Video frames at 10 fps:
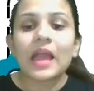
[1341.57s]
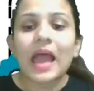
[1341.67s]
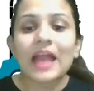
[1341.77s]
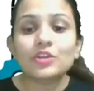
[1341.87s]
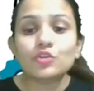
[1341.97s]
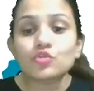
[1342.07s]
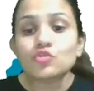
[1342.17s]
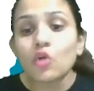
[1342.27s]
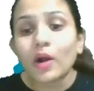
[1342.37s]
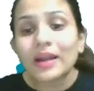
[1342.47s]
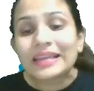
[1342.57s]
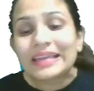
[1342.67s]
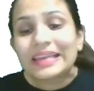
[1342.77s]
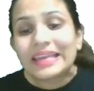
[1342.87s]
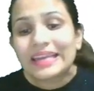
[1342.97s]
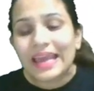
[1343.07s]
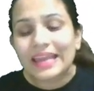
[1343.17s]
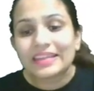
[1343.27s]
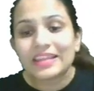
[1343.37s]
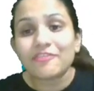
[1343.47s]
and you do not read
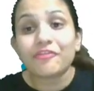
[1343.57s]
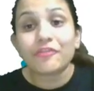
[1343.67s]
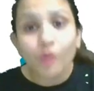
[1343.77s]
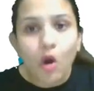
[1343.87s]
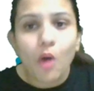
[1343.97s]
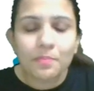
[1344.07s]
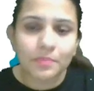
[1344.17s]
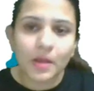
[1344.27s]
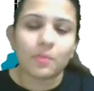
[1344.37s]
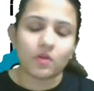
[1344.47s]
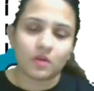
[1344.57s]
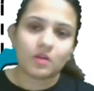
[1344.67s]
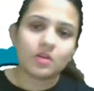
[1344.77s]
anything from a book.